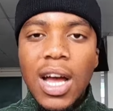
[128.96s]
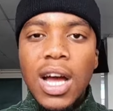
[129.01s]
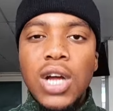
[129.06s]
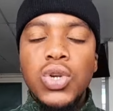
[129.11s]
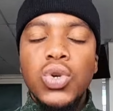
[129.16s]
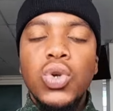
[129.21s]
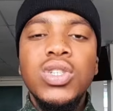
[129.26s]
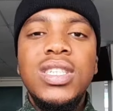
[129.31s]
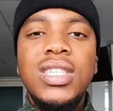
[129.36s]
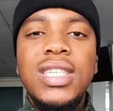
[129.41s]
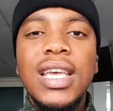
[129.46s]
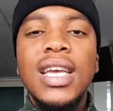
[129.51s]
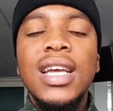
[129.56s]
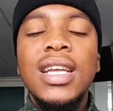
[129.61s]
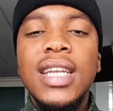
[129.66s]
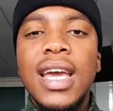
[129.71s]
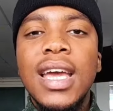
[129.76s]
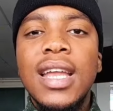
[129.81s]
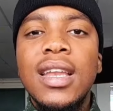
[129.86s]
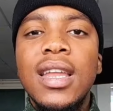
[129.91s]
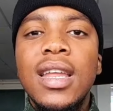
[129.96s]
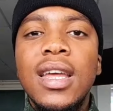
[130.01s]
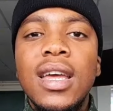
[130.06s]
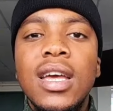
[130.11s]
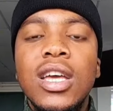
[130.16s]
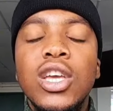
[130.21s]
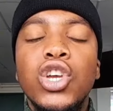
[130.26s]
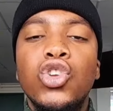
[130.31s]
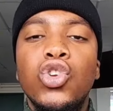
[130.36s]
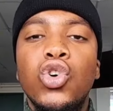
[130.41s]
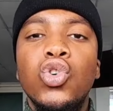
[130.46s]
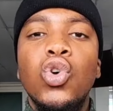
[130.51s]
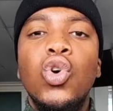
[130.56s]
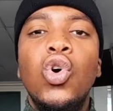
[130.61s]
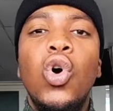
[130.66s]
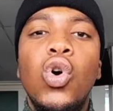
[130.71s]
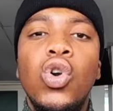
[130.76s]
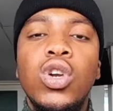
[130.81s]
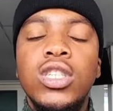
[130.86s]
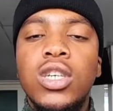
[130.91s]
Not saying that you don't
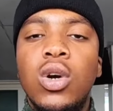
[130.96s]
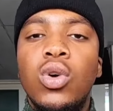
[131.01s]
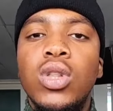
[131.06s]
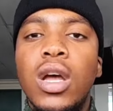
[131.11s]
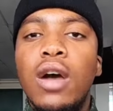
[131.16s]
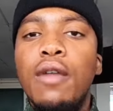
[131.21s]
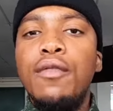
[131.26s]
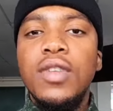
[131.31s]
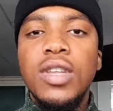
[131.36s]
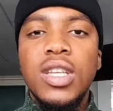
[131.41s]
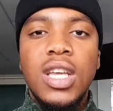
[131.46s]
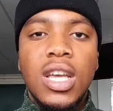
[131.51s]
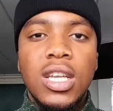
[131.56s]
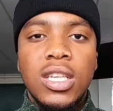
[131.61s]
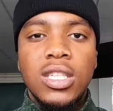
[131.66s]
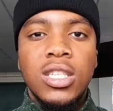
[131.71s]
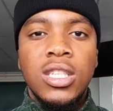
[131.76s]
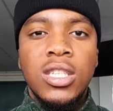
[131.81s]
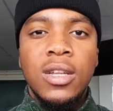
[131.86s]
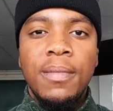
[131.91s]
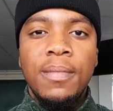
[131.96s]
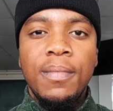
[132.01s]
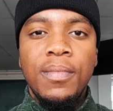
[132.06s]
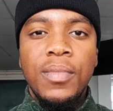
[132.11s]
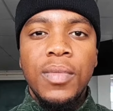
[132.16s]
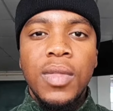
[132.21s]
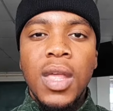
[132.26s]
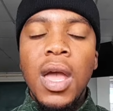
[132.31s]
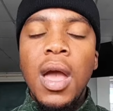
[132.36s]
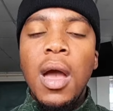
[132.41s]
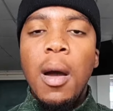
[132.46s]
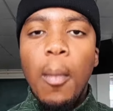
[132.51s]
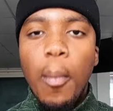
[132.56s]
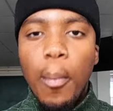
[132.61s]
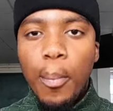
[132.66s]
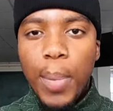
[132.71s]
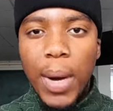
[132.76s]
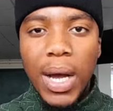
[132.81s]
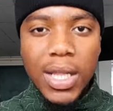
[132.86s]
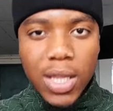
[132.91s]
call South Africans,
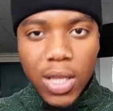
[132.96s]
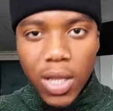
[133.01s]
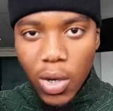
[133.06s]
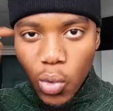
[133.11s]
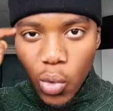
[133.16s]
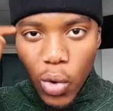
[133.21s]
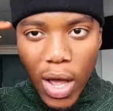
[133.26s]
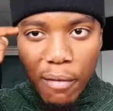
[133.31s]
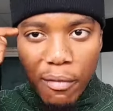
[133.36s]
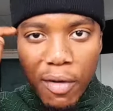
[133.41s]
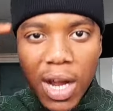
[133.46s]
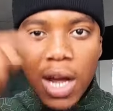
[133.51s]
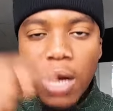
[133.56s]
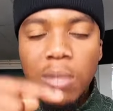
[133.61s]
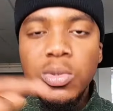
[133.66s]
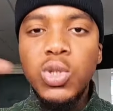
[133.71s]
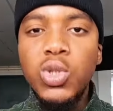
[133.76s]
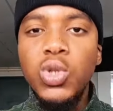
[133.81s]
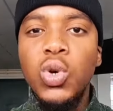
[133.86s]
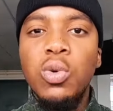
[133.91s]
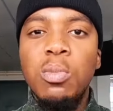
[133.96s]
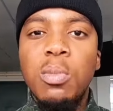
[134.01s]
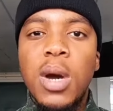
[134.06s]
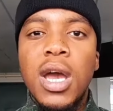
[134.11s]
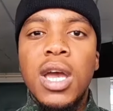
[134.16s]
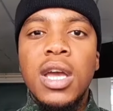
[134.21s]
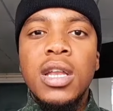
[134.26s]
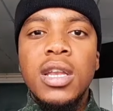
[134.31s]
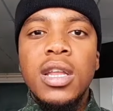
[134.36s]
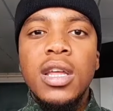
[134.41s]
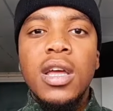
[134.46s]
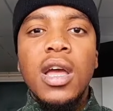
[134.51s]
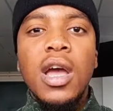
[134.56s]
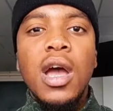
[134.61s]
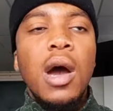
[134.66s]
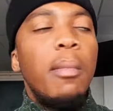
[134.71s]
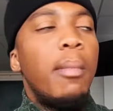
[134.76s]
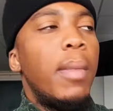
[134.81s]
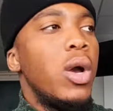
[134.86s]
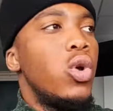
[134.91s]
but whoever comes to your mind,
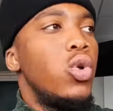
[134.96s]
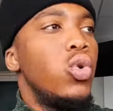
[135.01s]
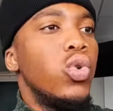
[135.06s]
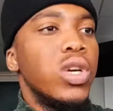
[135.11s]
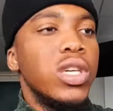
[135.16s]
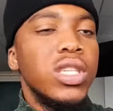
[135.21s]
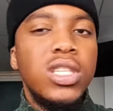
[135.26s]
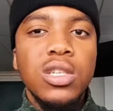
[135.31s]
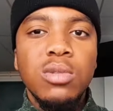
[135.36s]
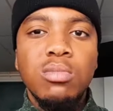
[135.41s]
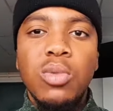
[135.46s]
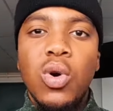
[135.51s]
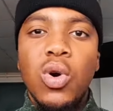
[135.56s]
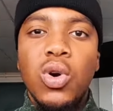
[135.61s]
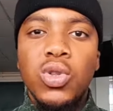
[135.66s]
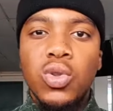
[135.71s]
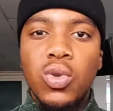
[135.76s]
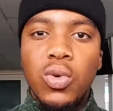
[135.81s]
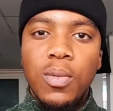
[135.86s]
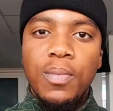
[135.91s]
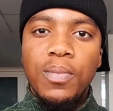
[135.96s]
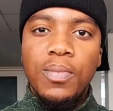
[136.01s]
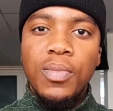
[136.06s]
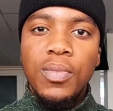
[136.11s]
Mayolungisi Moto,